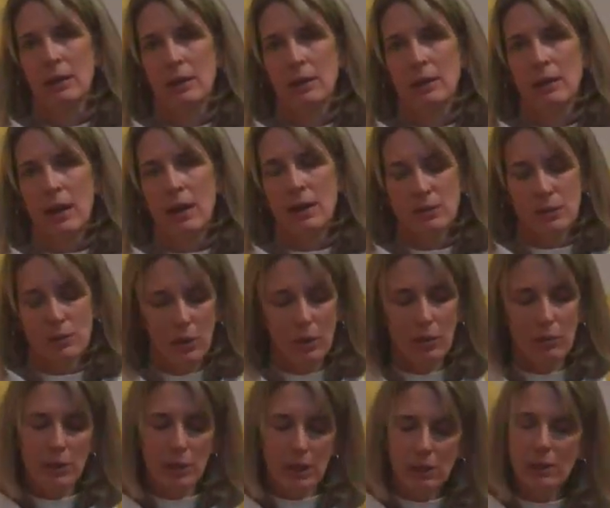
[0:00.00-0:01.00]
And so
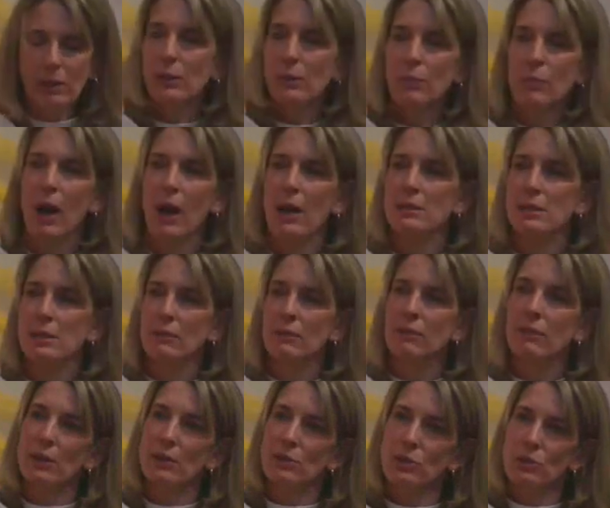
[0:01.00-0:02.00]
I'm nearly positive
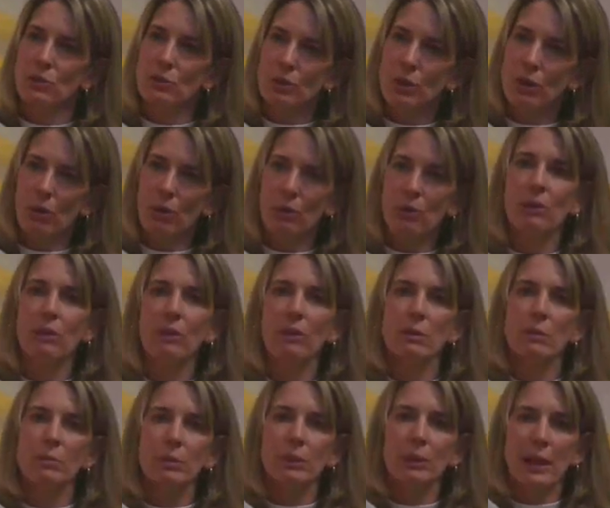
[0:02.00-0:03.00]
that you know
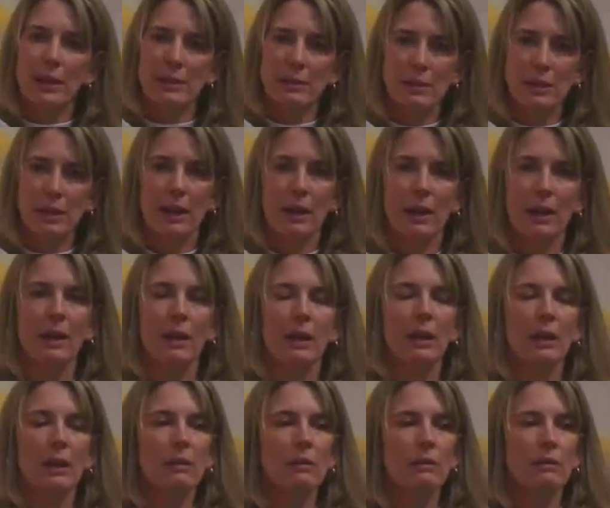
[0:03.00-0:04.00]
the blessing
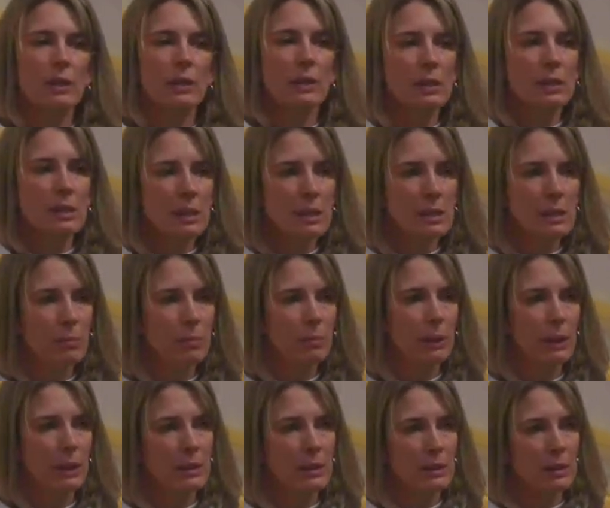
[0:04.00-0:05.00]
of the
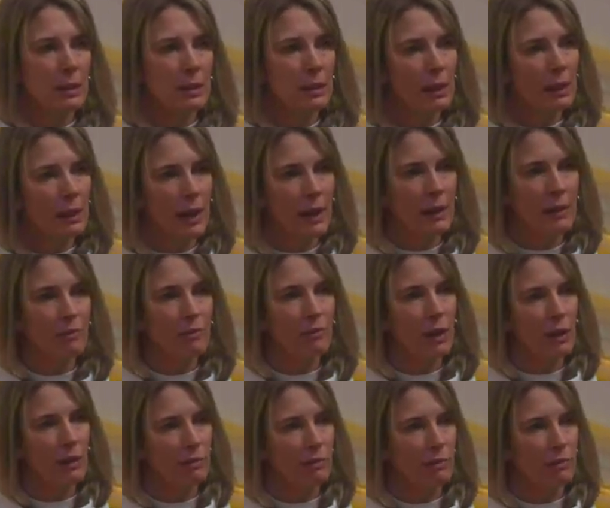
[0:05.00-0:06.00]
disciplined life
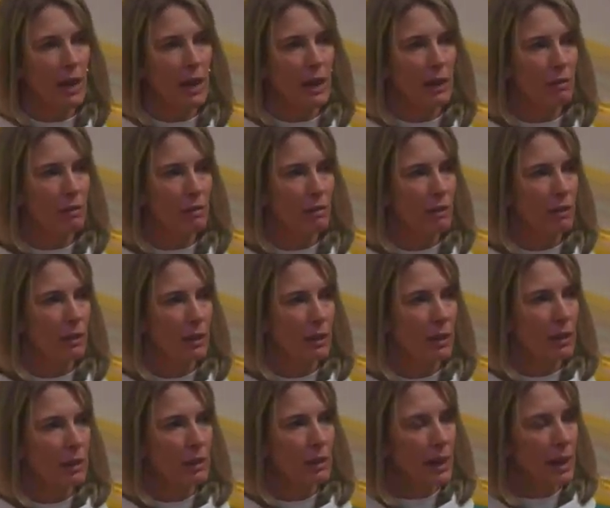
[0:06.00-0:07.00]
of faith,
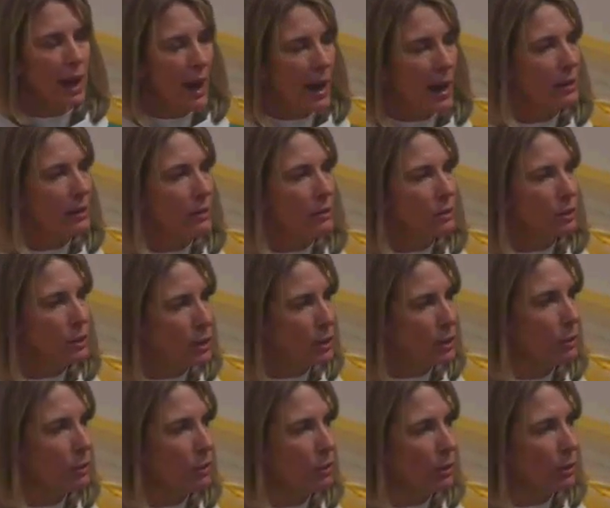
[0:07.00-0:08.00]
that as
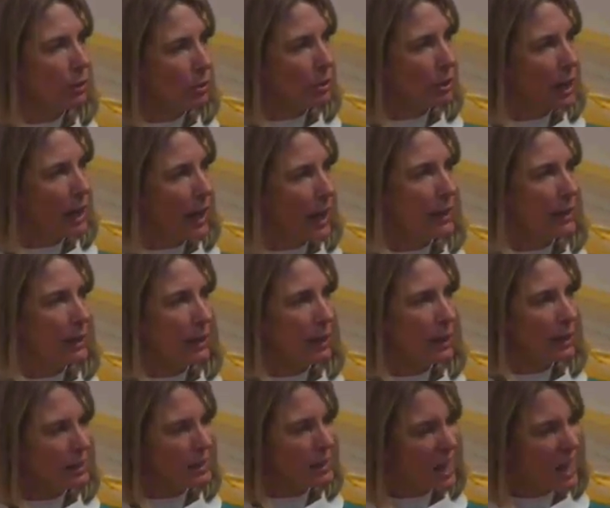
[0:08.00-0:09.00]
you create
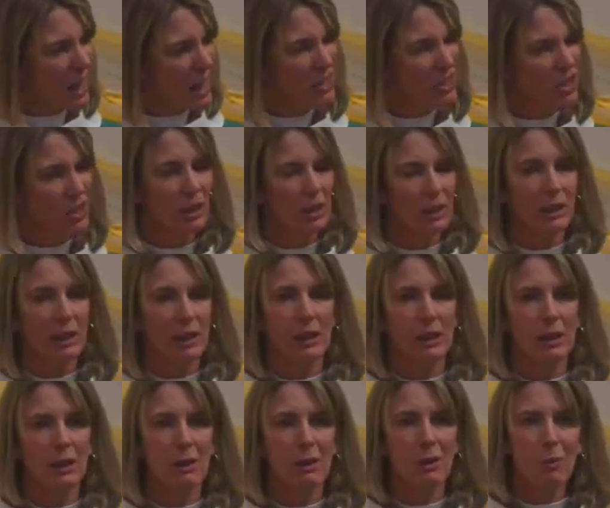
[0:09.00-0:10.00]
intentionally
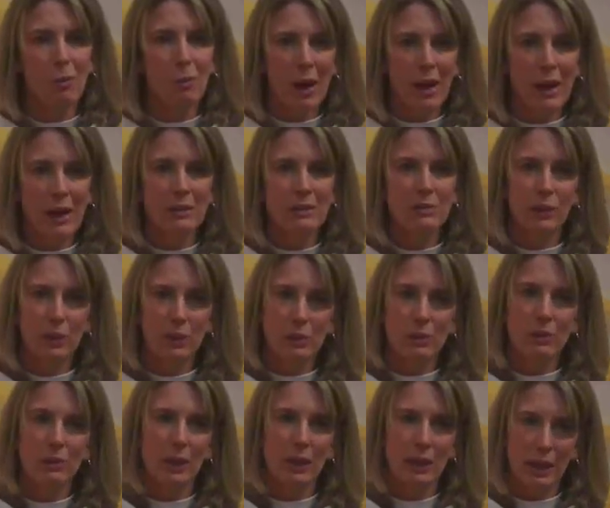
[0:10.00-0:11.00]
ways for you
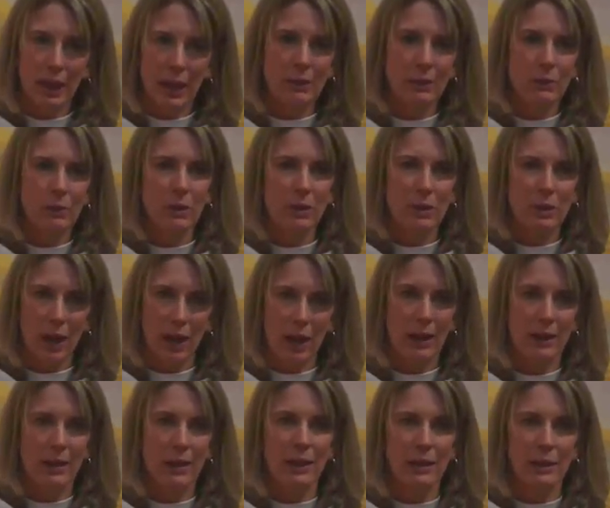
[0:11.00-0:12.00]
to connect with
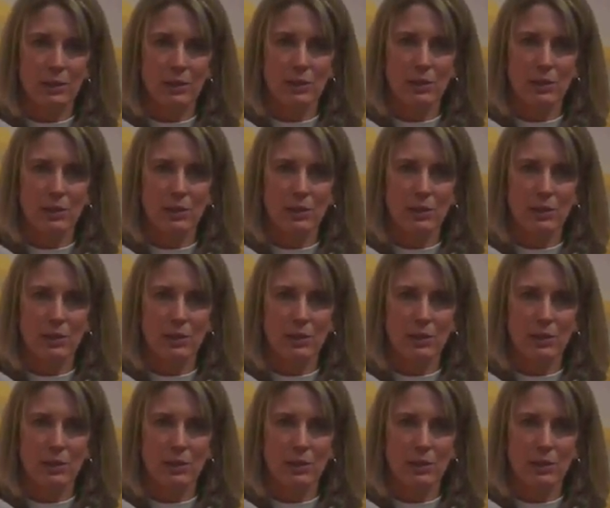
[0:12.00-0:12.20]
God and each